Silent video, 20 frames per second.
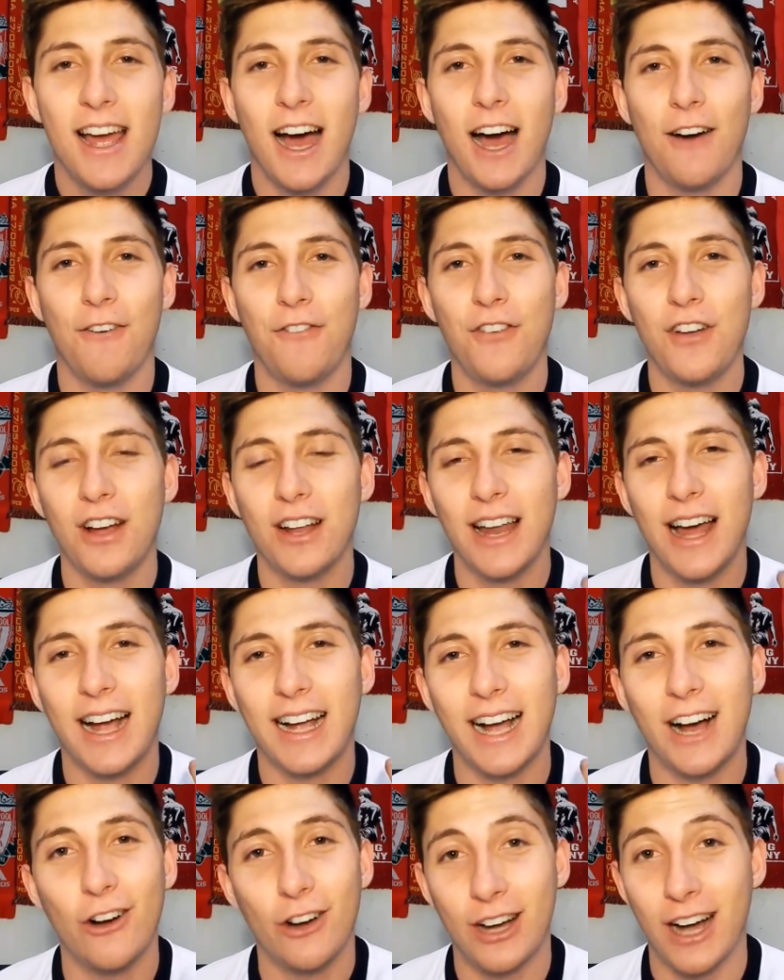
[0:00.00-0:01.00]
I feel
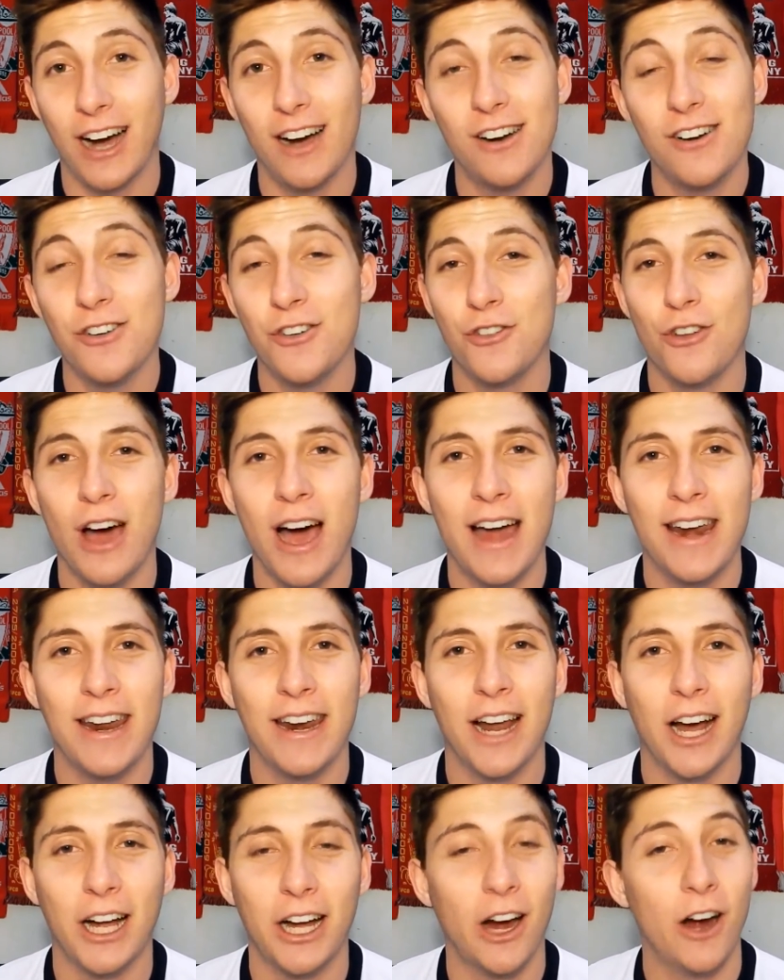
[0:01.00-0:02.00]
like our current run
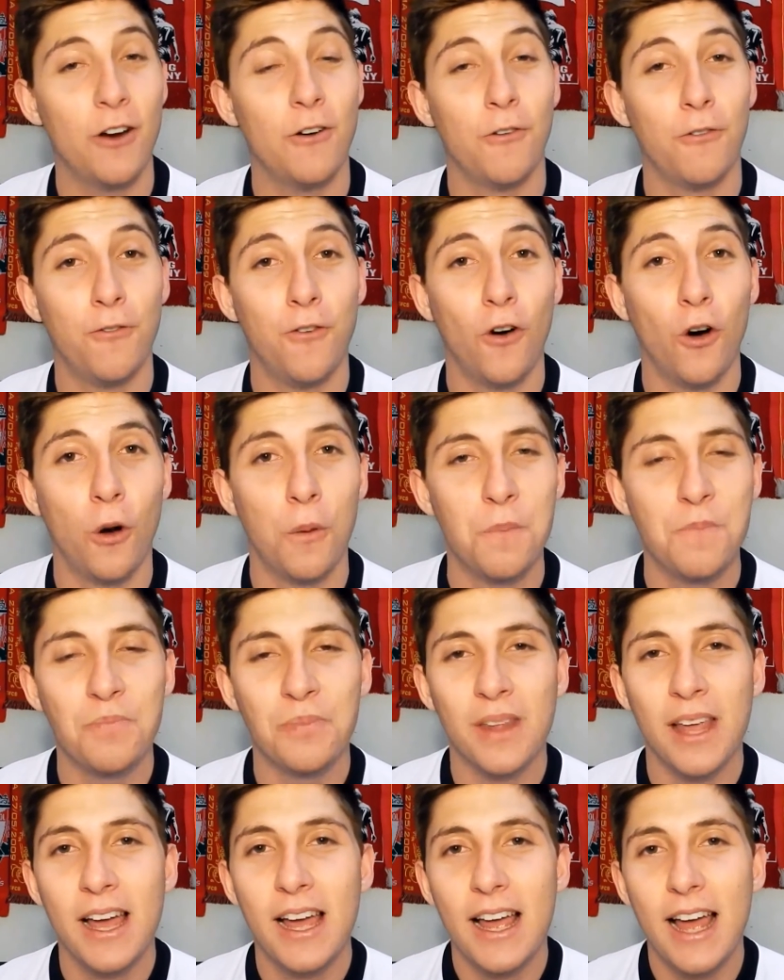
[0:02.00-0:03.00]
and our current form
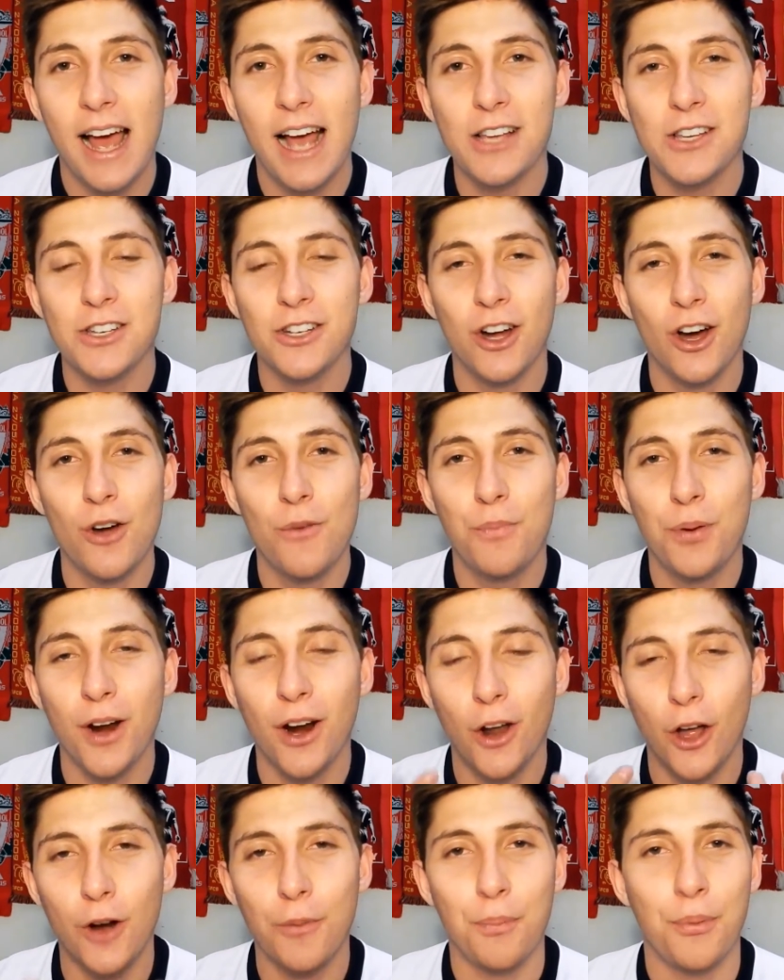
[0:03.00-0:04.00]
has, put a
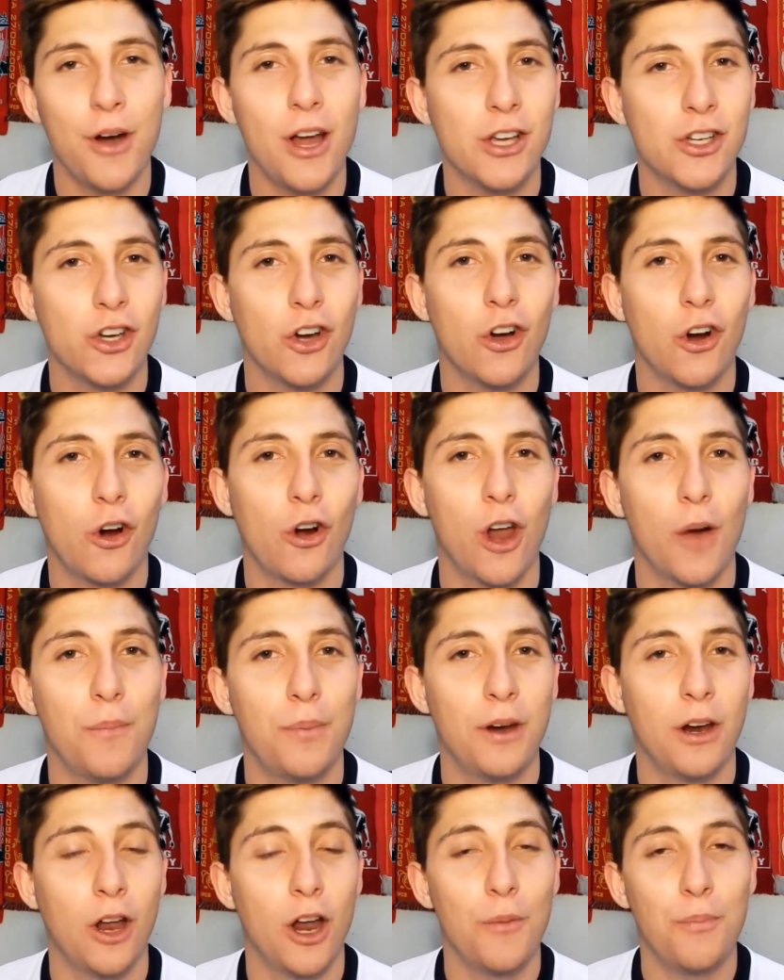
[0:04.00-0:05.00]
lot of pressure on Klopp
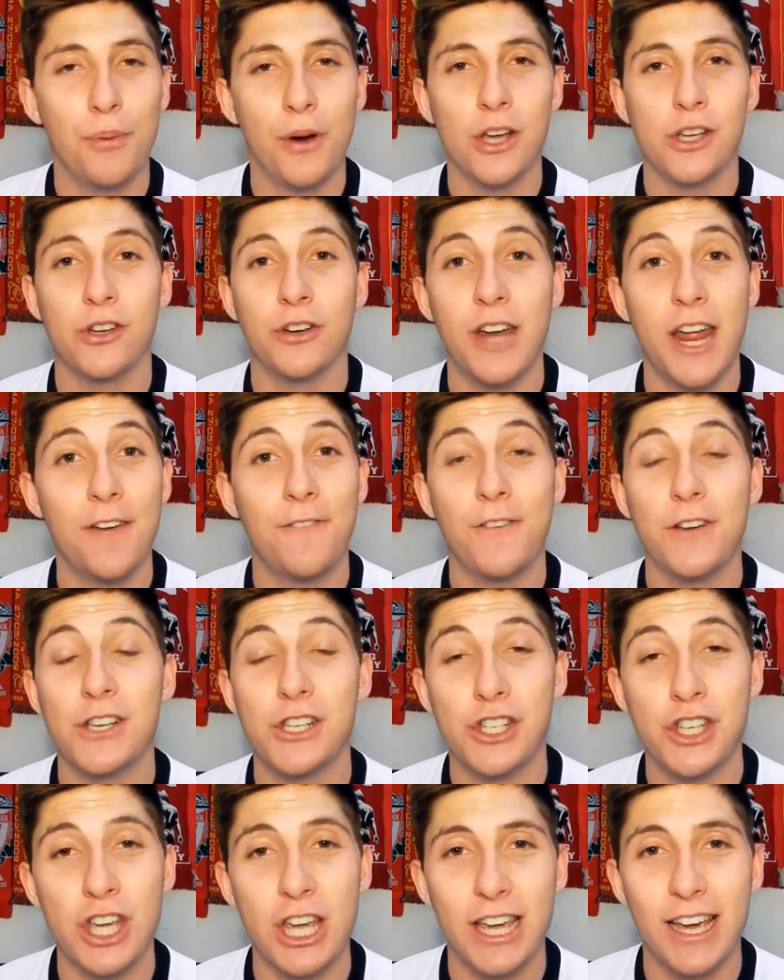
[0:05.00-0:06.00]
and a lot of pressure on
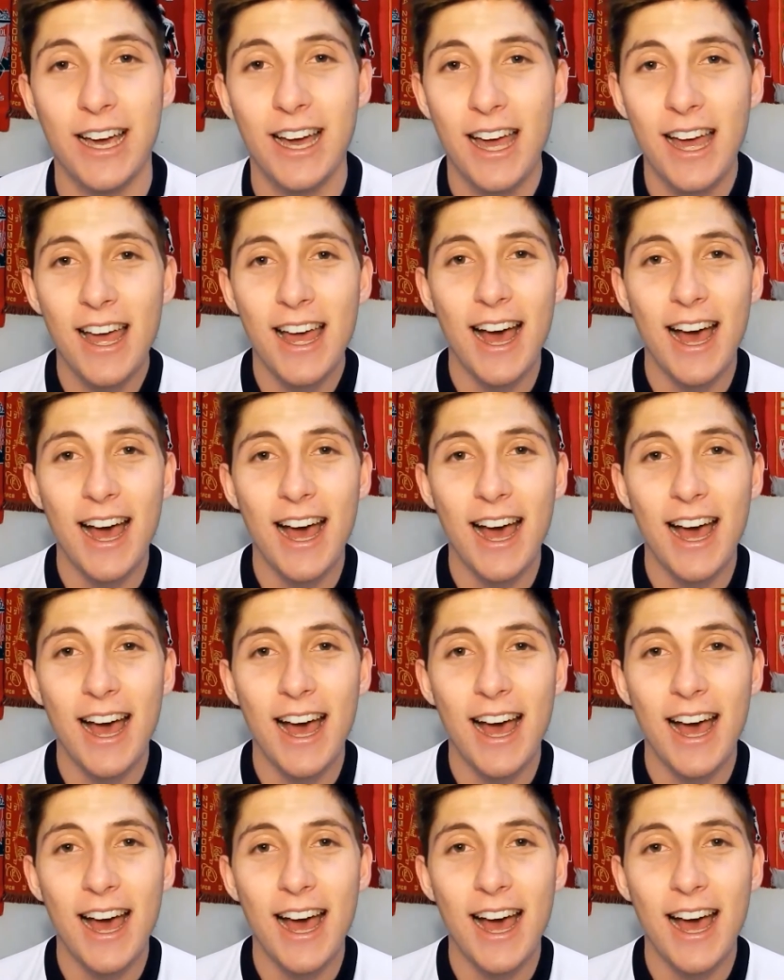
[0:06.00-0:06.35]
FSG.